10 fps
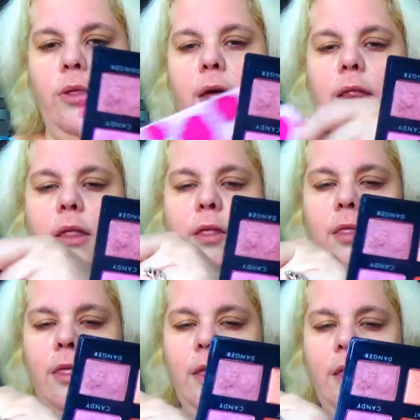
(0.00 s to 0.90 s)
that's
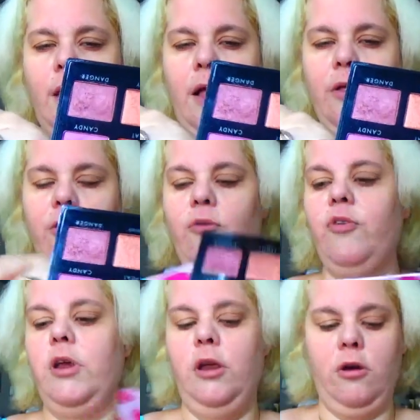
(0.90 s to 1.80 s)
this color
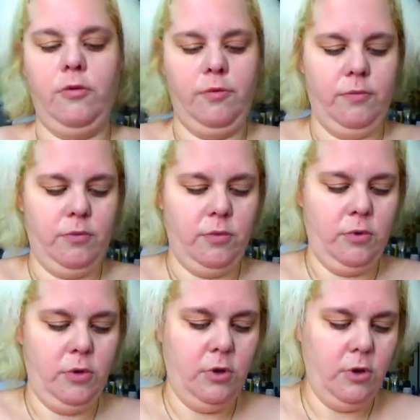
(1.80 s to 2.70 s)
over here.
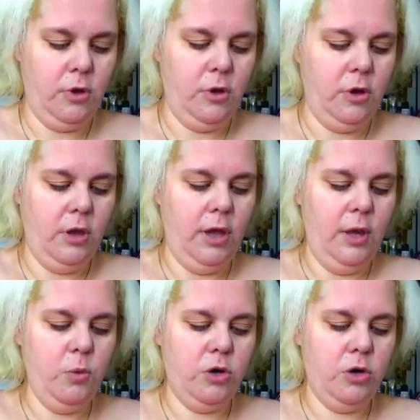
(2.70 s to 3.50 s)
And we're